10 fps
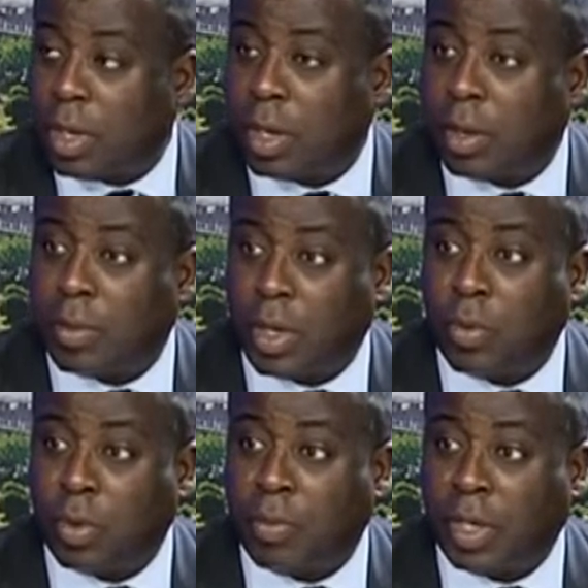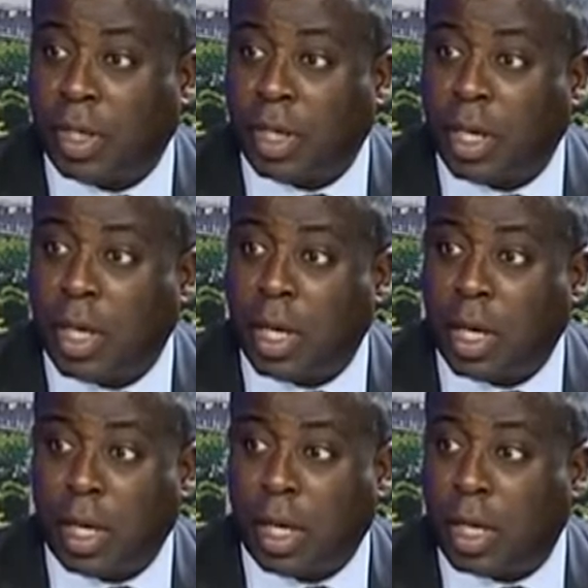Um, there will be
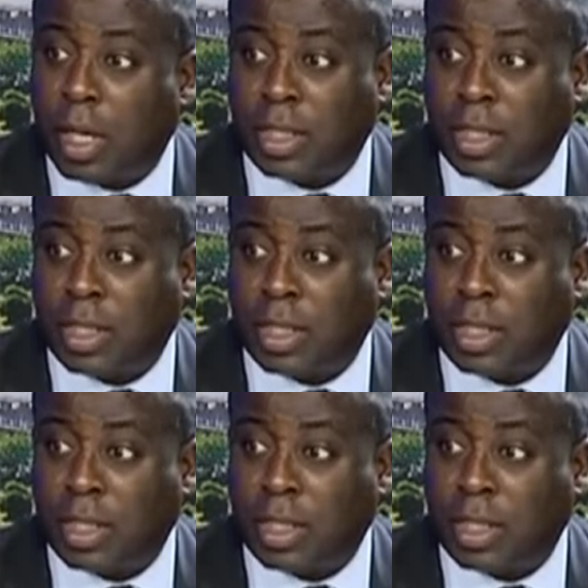a uh,